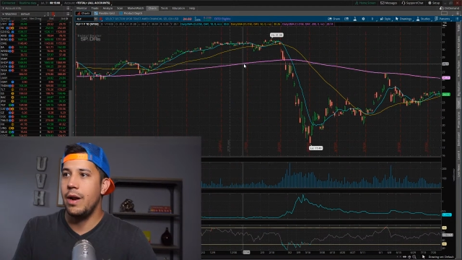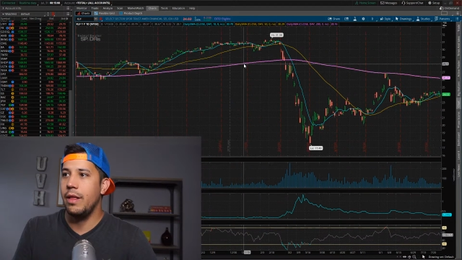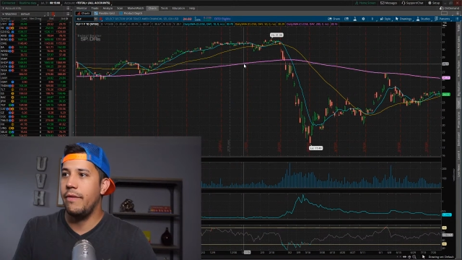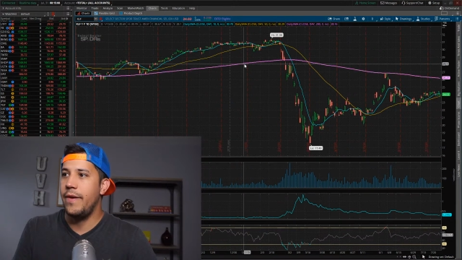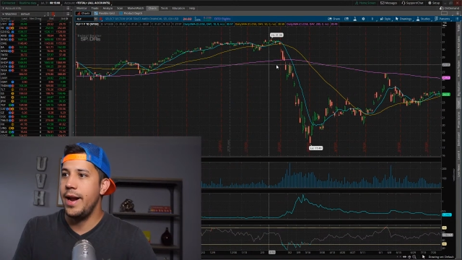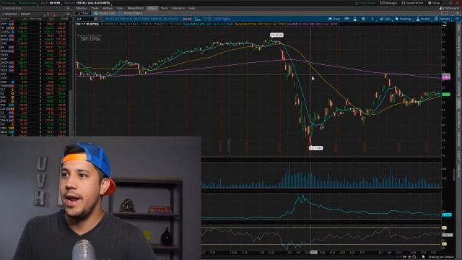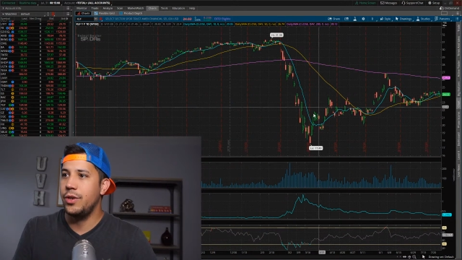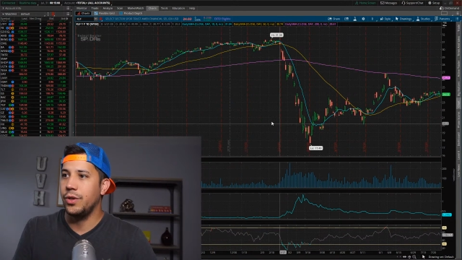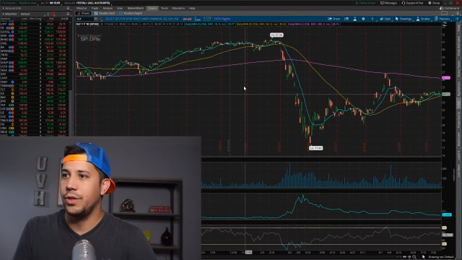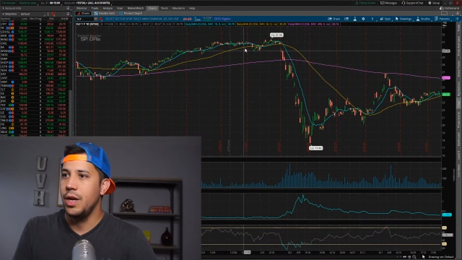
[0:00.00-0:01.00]
into the
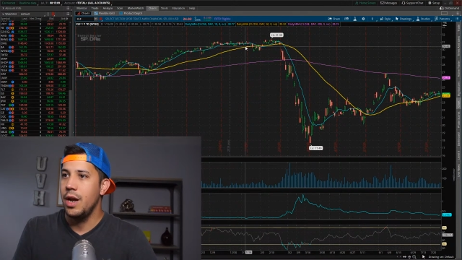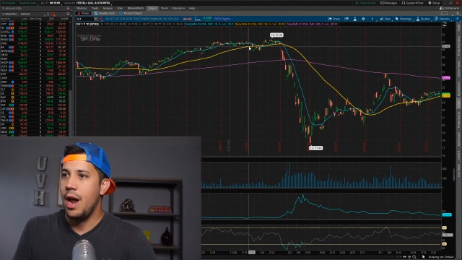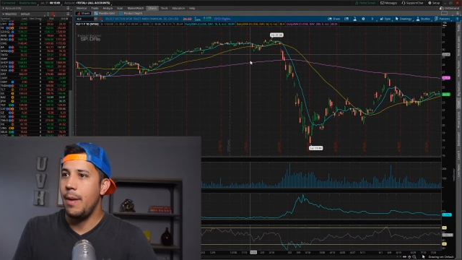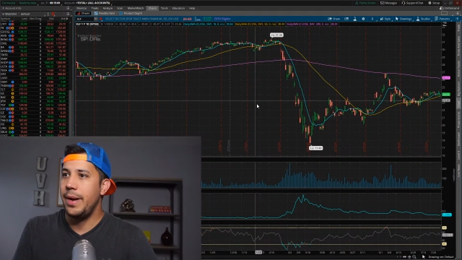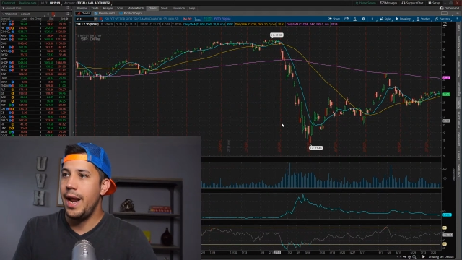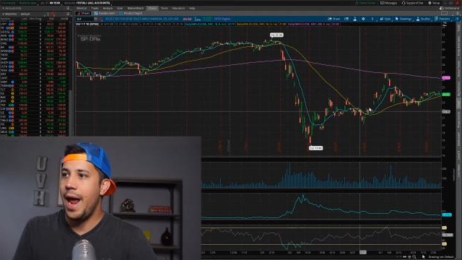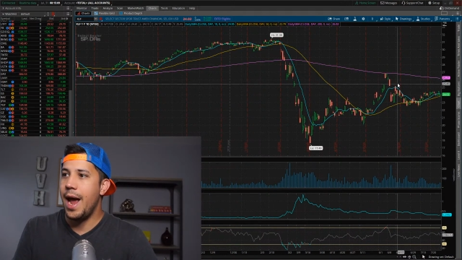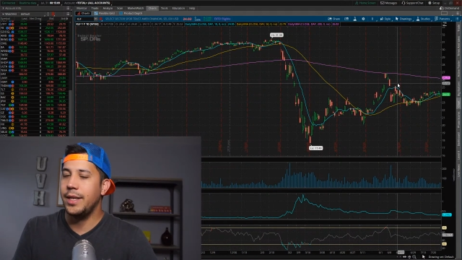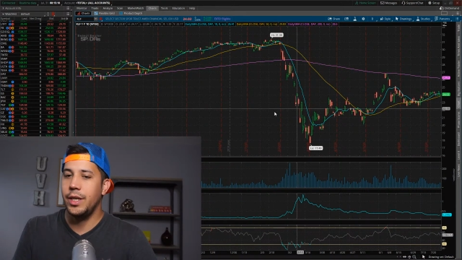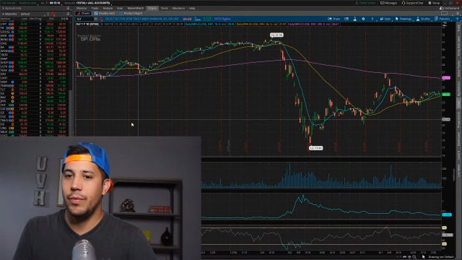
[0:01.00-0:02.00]
financials, I mean,
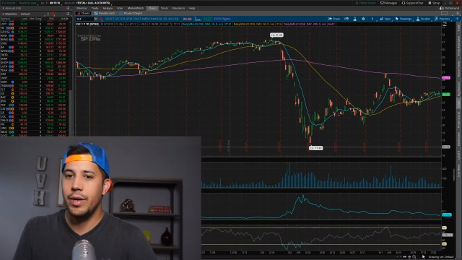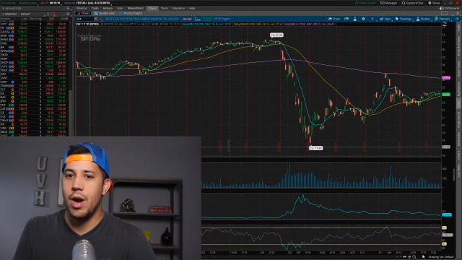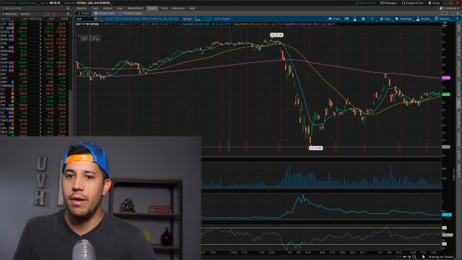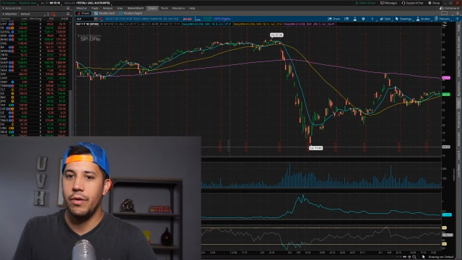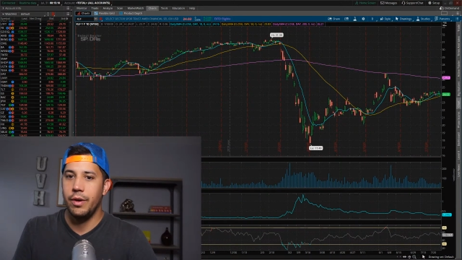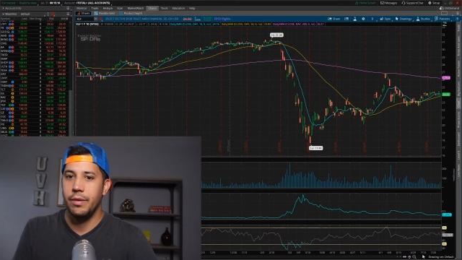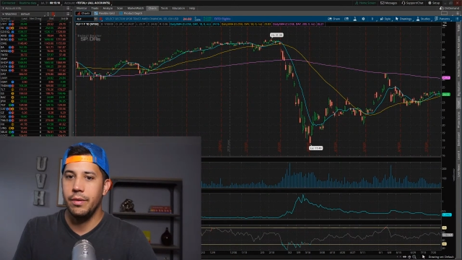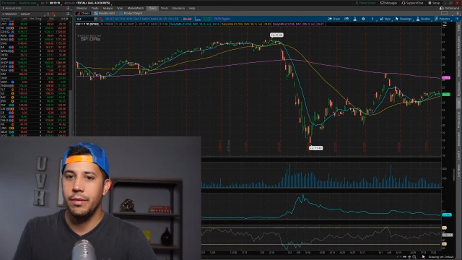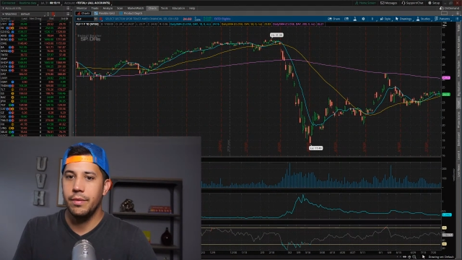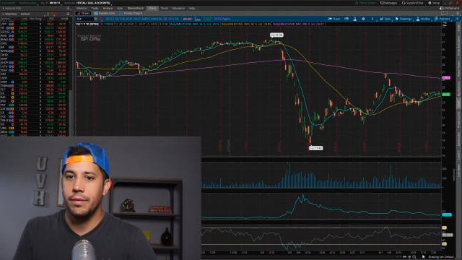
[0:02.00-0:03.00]
hasn't recovered.
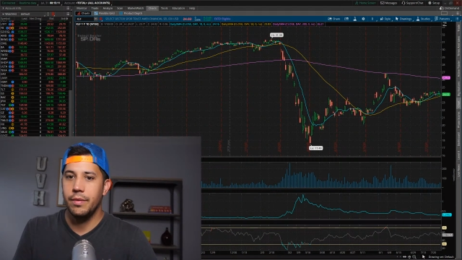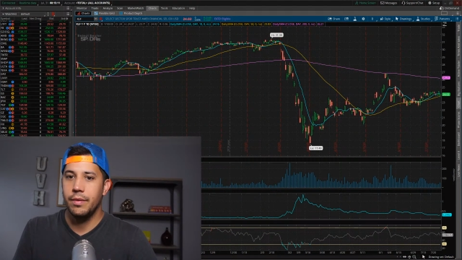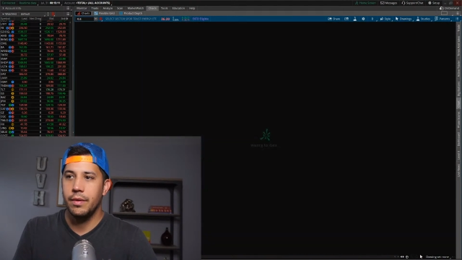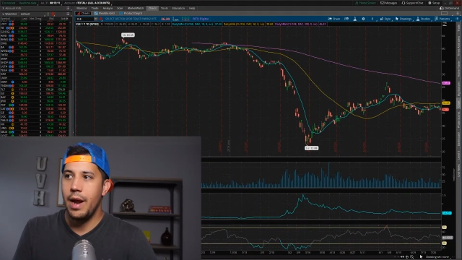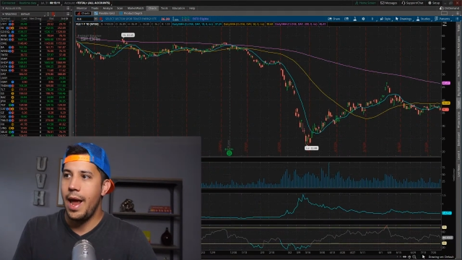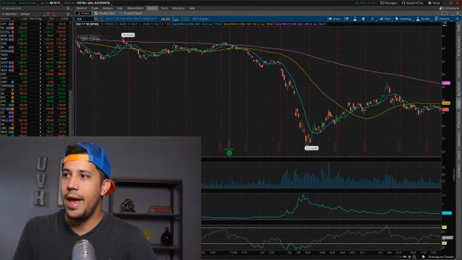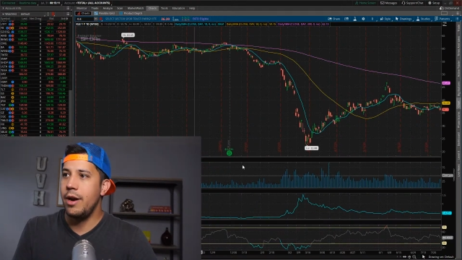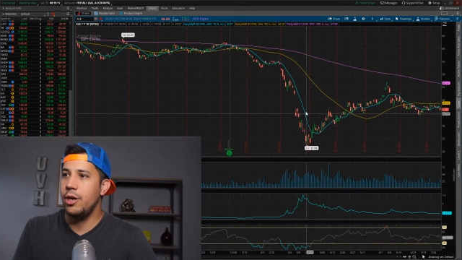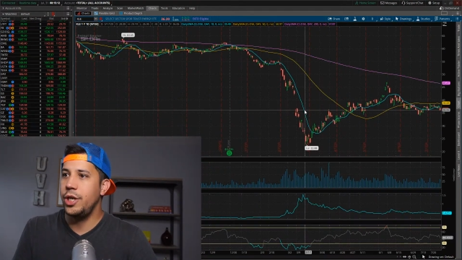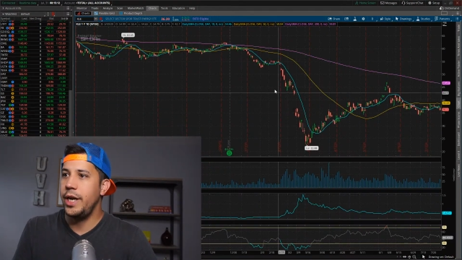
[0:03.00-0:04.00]

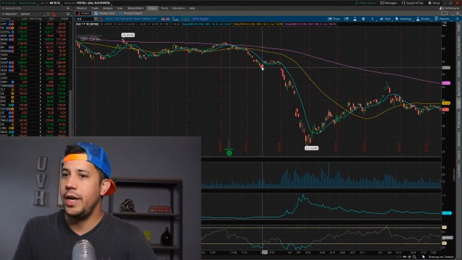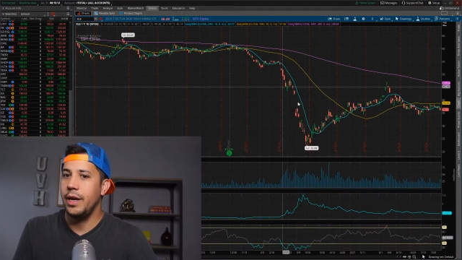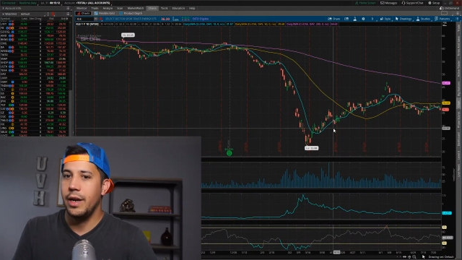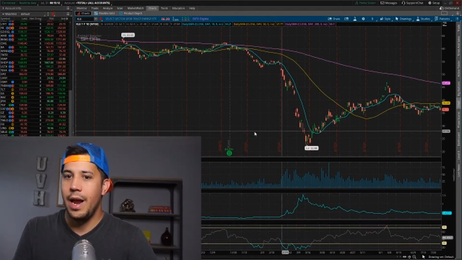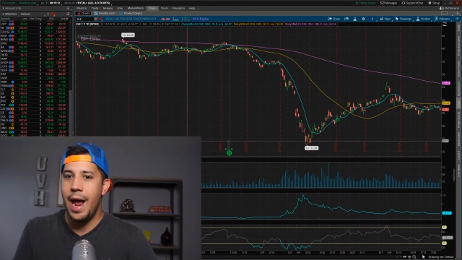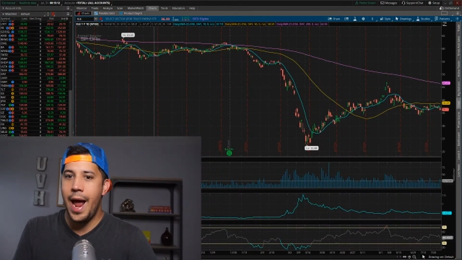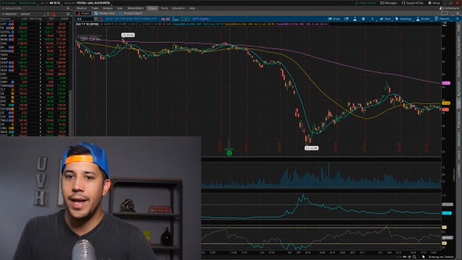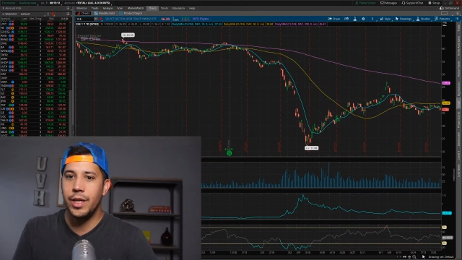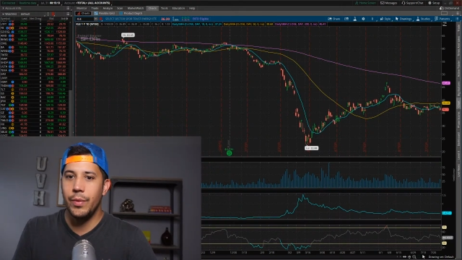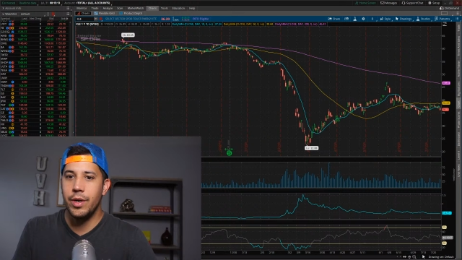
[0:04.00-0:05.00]
Energy
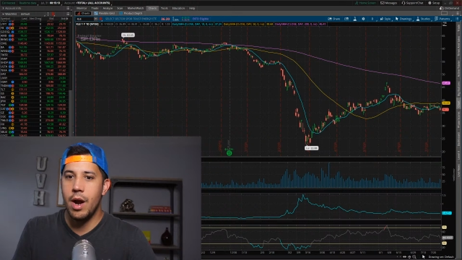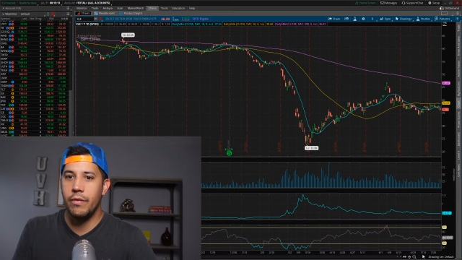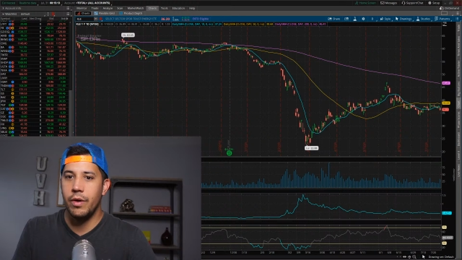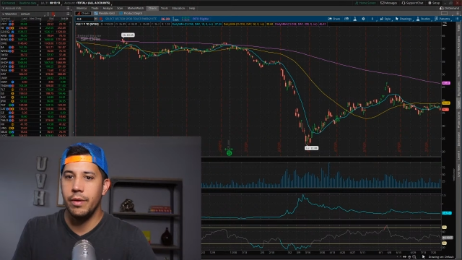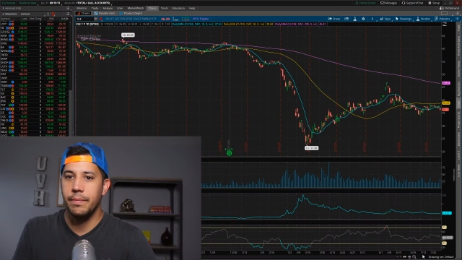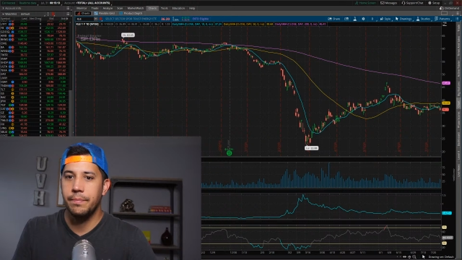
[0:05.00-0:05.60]
hasn't recovered.